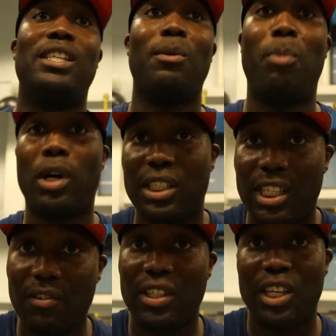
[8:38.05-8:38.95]
the
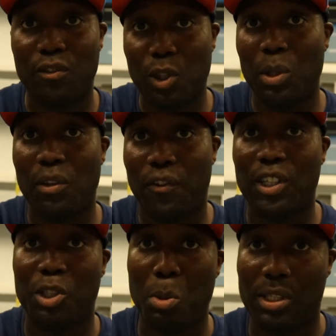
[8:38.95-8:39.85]
positivity of doing the
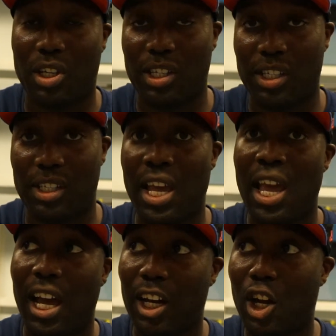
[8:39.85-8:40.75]
first 2 exercises
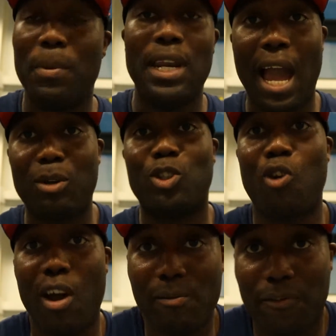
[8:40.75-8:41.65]
and coming out
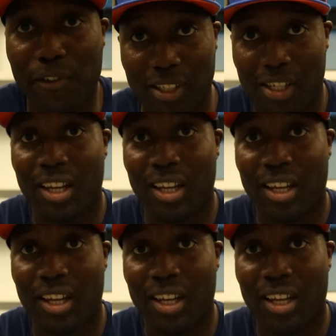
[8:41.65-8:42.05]
triumphant.